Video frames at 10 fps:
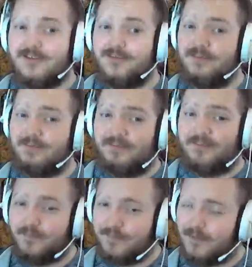be
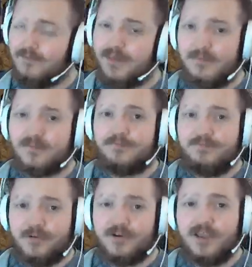sometimes
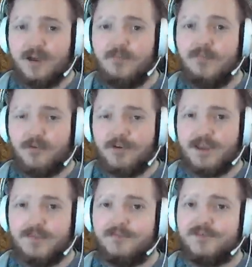putting out more
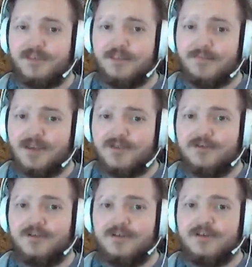damage than the Mage.
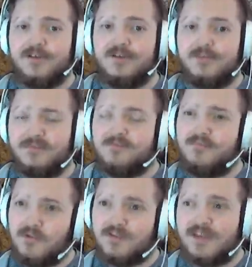In
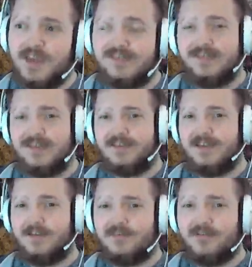most cases, I think
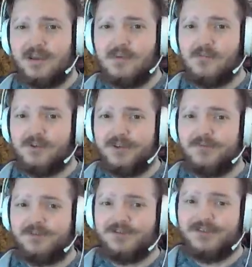I was putting out more
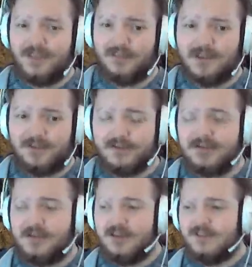damage than the Mage.
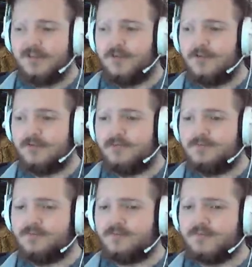So,
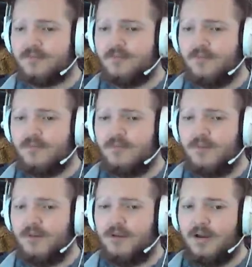
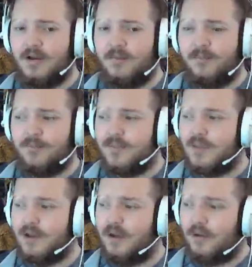
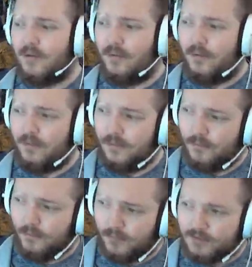
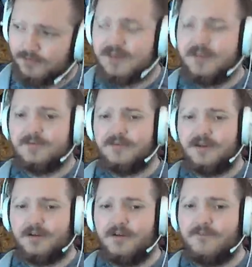what I was getting to
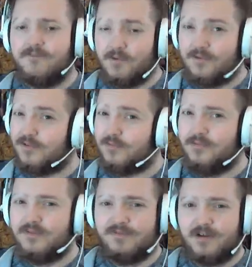there, Ferocious
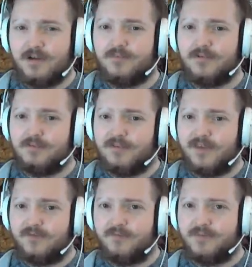Wound is very important with
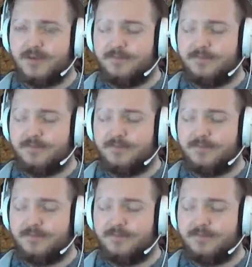FMP.